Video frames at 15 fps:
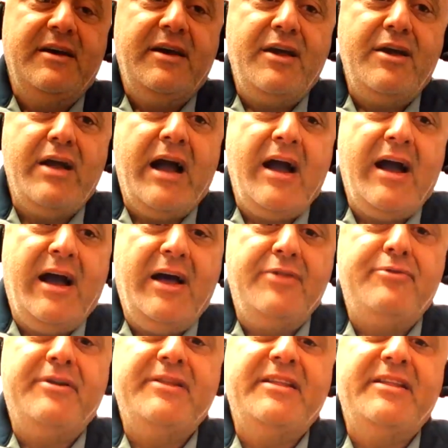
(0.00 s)
in
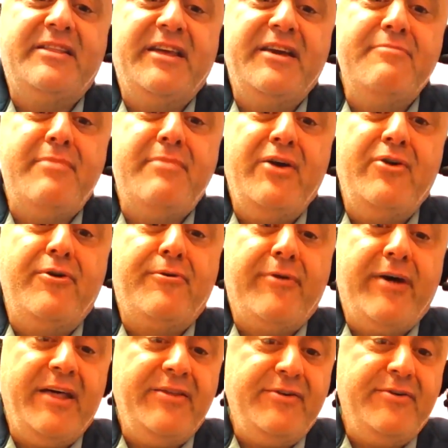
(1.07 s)
110 miles
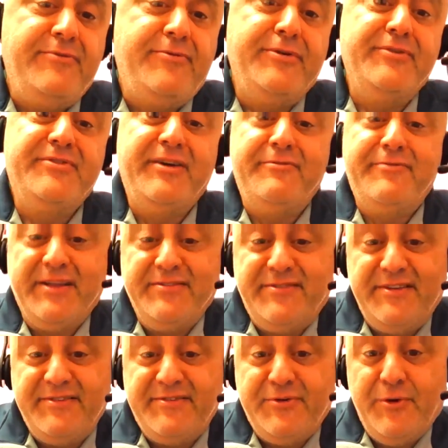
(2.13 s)
radius from San
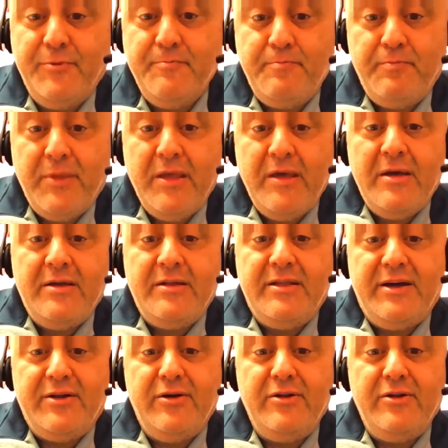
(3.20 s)
Francisco. Okay. That